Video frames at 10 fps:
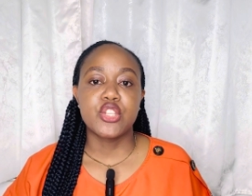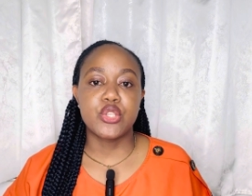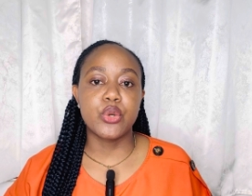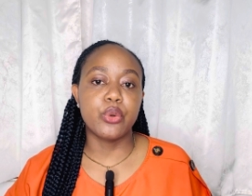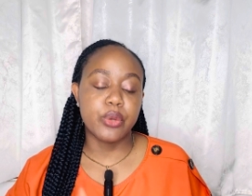
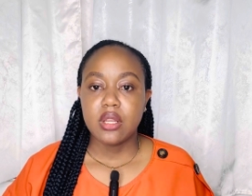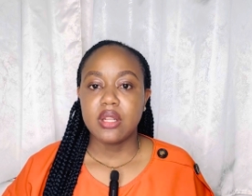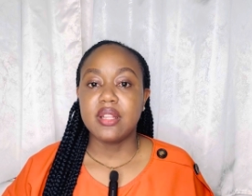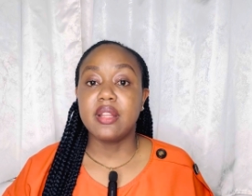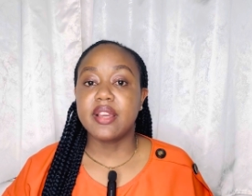So
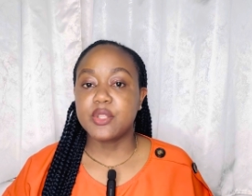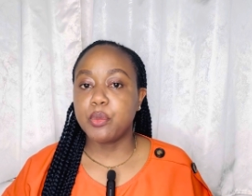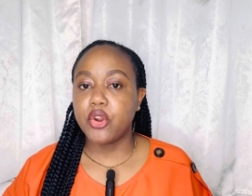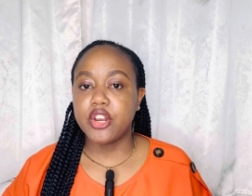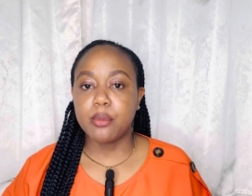the
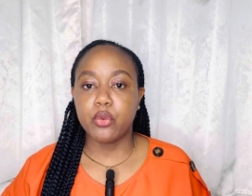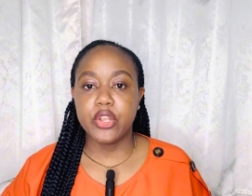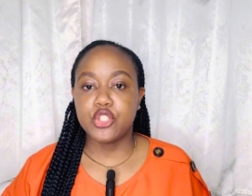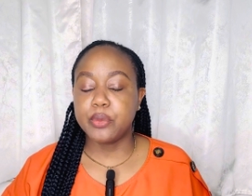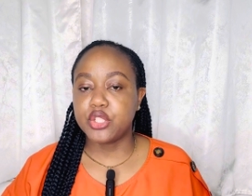next point I'm
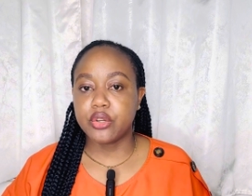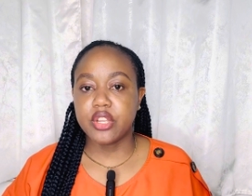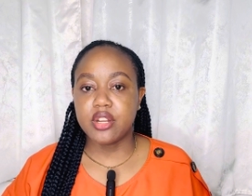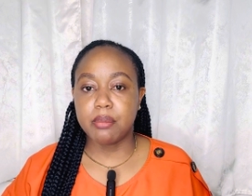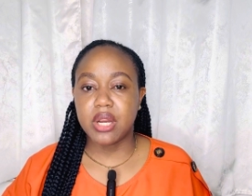going to be
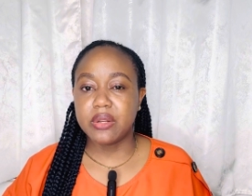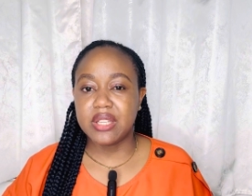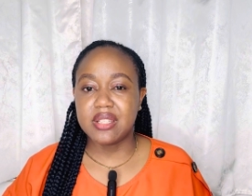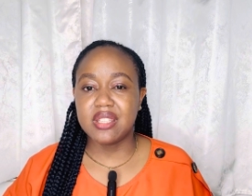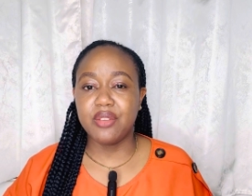talking
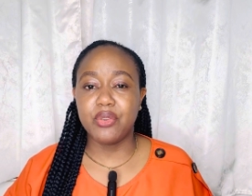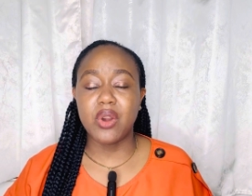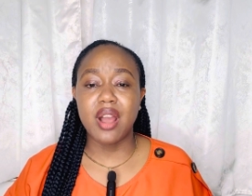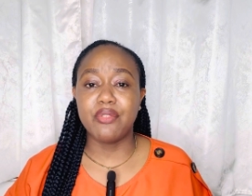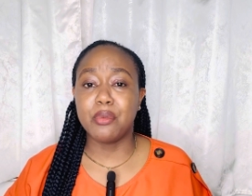about is if
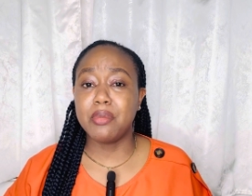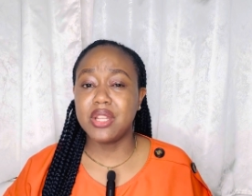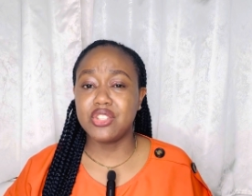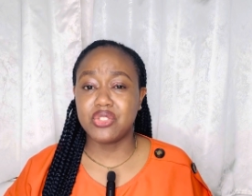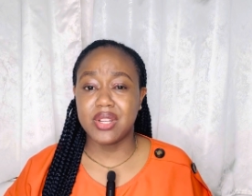you have a
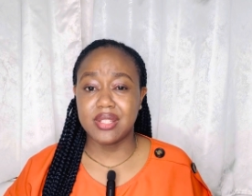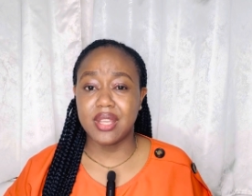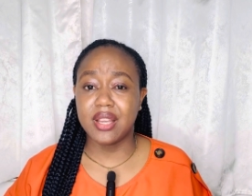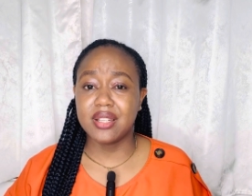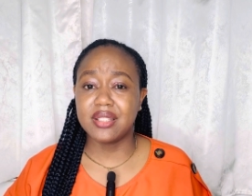menstrual
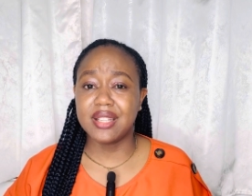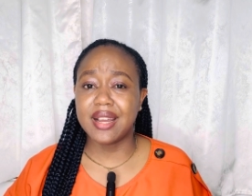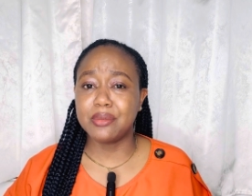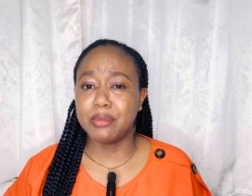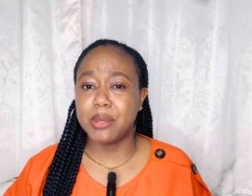cycle
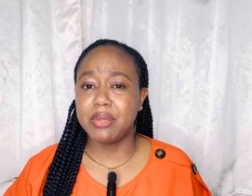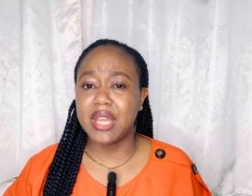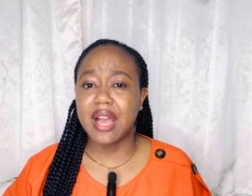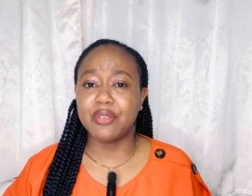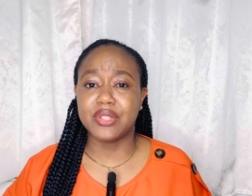that
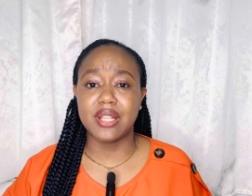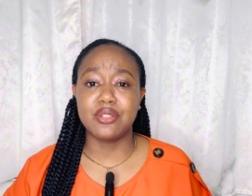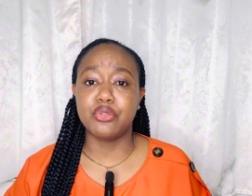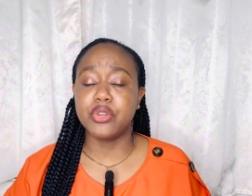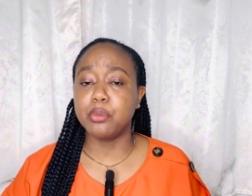maybe after
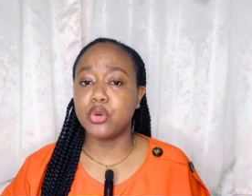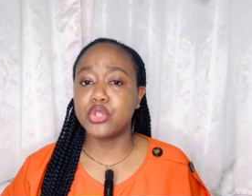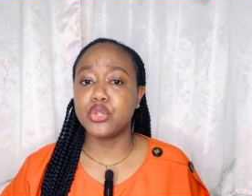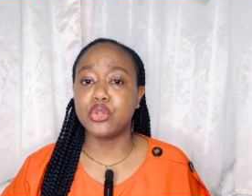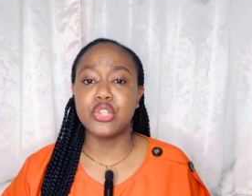3
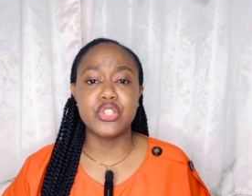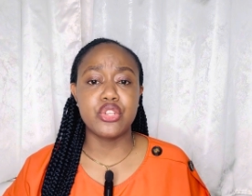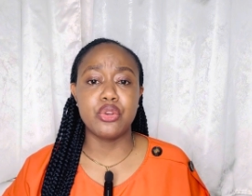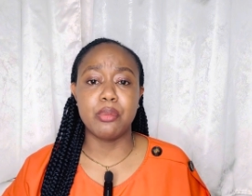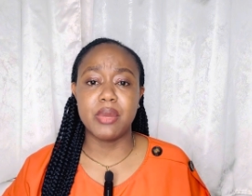months you don't
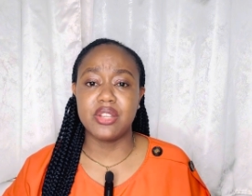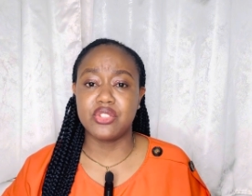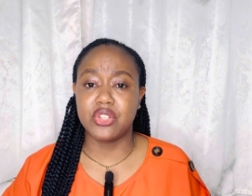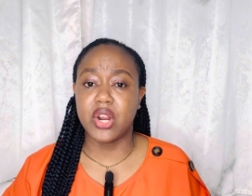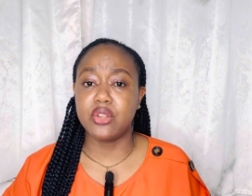see your
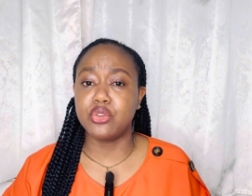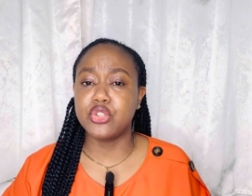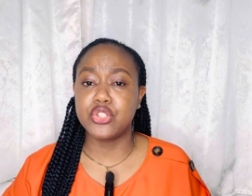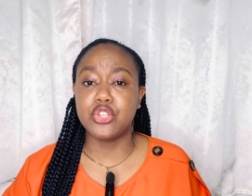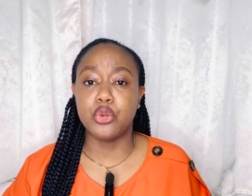menstrual, you
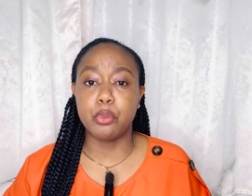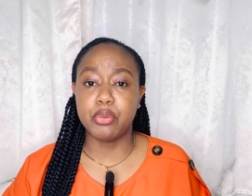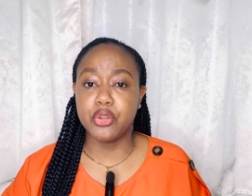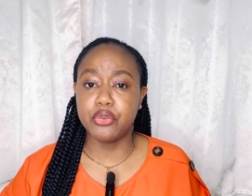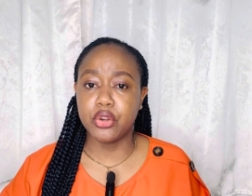don't see your
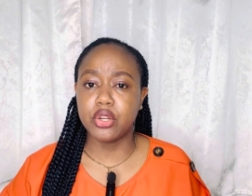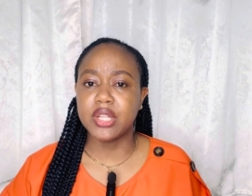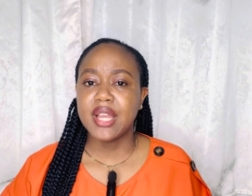period,